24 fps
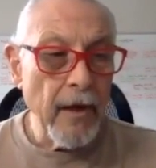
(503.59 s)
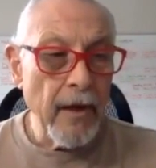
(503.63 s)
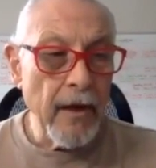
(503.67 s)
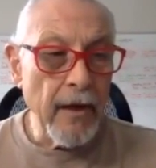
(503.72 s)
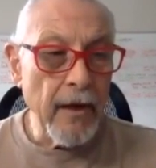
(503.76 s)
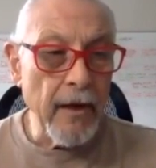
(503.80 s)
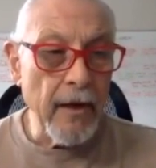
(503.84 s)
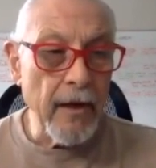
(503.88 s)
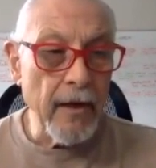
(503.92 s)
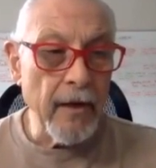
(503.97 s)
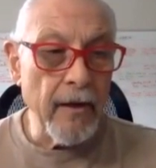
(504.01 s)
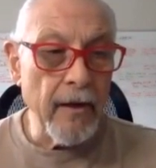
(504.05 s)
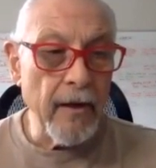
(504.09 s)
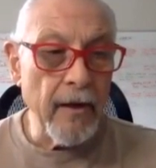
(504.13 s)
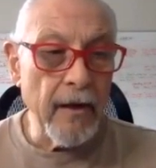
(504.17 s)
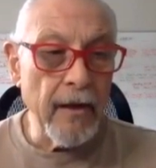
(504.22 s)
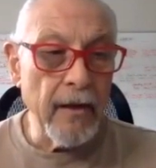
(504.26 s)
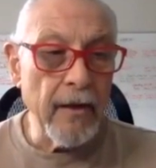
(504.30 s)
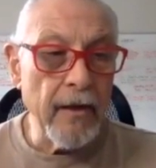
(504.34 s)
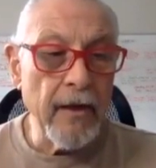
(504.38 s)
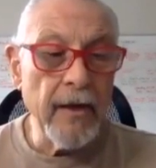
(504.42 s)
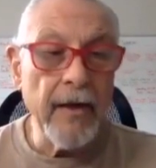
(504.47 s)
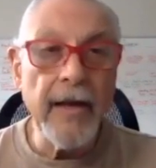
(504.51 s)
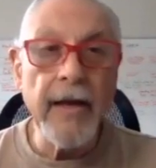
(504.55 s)
And
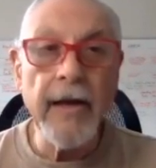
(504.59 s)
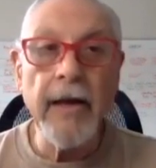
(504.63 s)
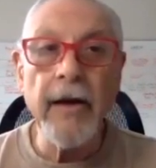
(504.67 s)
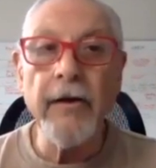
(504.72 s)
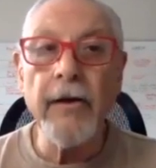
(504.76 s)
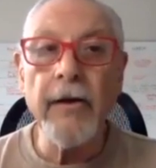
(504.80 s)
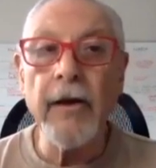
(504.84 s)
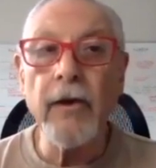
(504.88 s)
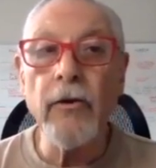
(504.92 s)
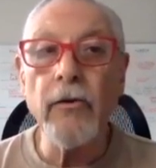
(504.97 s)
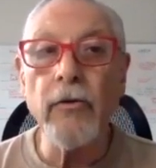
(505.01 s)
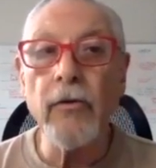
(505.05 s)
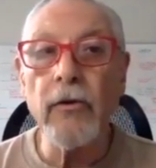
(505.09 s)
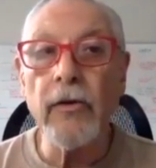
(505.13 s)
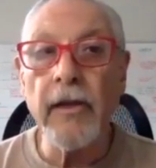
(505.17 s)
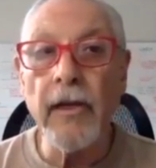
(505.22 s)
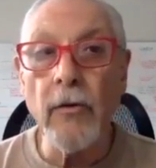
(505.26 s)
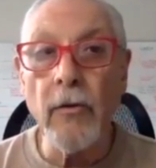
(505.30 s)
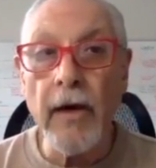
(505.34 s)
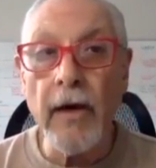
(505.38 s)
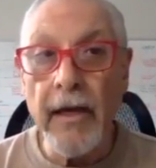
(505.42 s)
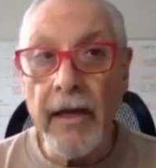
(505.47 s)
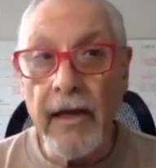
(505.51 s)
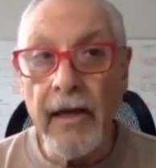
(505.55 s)
in an area called the
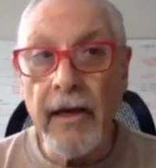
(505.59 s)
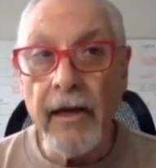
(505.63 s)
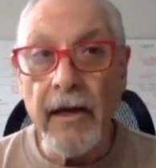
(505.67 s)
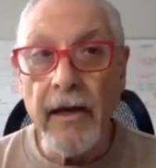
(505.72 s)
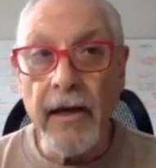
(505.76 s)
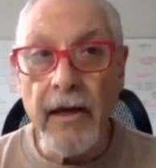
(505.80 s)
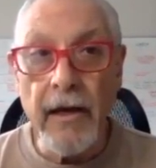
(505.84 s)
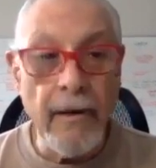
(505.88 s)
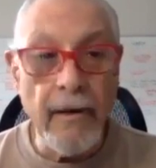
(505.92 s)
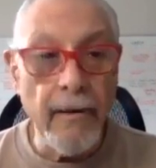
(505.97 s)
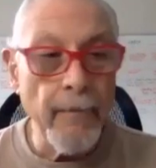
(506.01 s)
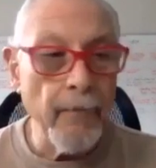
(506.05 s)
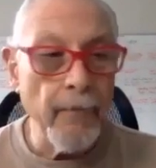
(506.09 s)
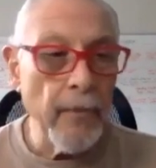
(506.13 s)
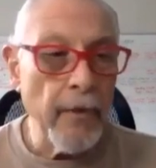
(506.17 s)
Guajira,